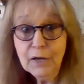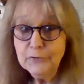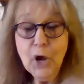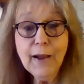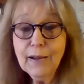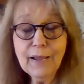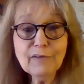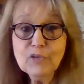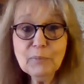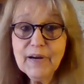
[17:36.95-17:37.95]
Not
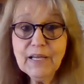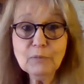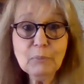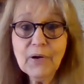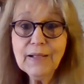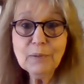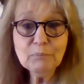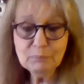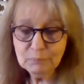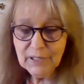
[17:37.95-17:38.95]
everybody can play
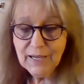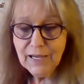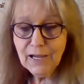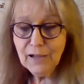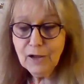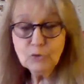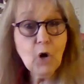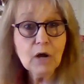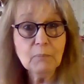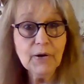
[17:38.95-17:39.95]
play uh,
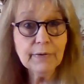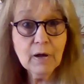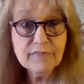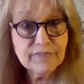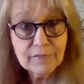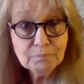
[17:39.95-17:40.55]
Rachmaninoff.